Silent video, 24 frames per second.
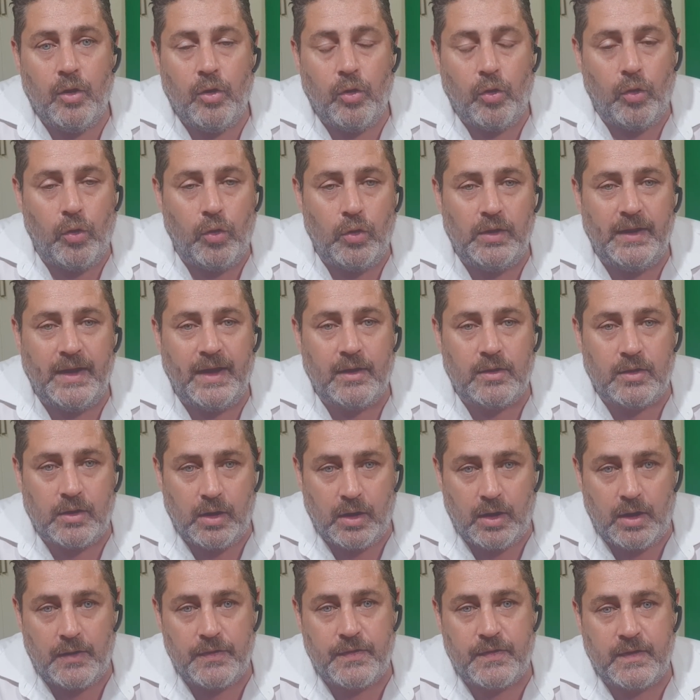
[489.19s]
All our
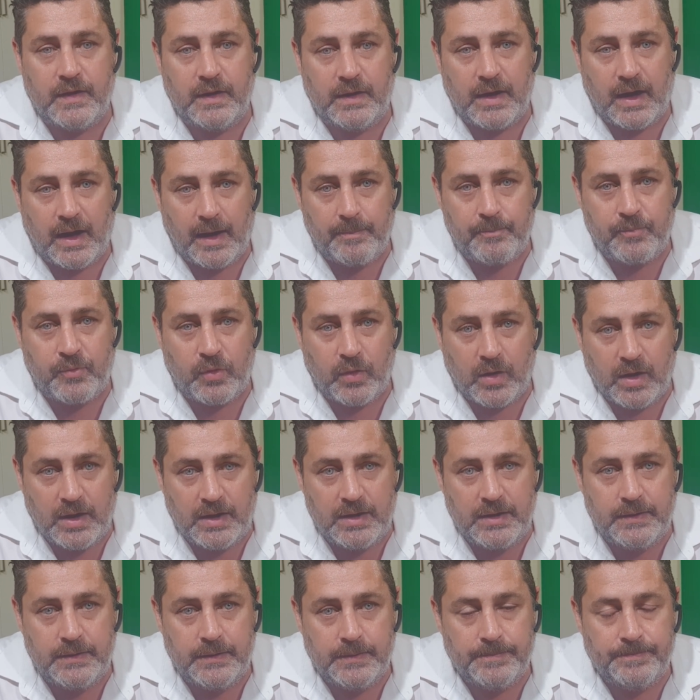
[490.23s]
clients can
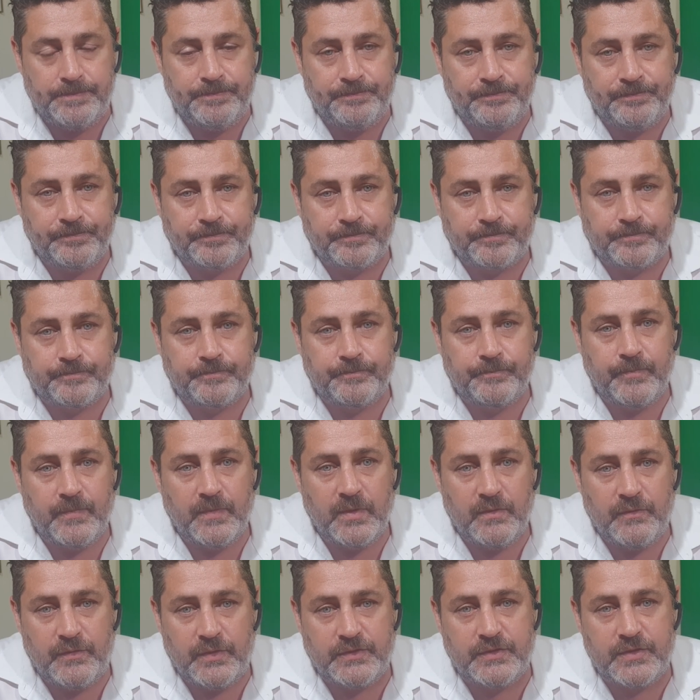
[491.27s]
upgrade
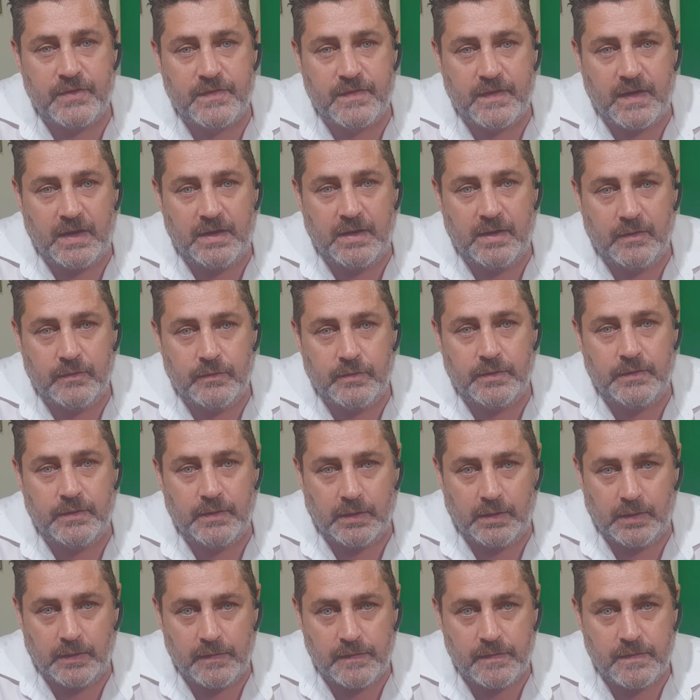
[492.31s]
for just
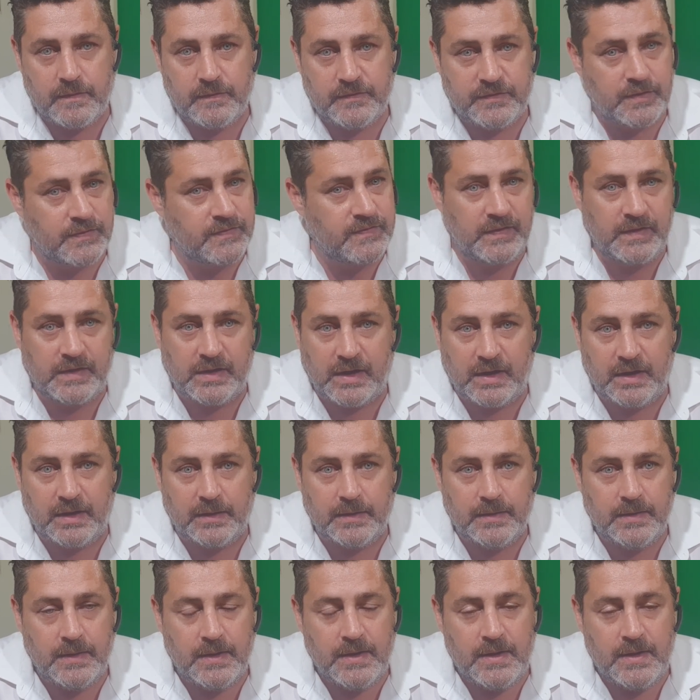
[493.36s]
$800 just today.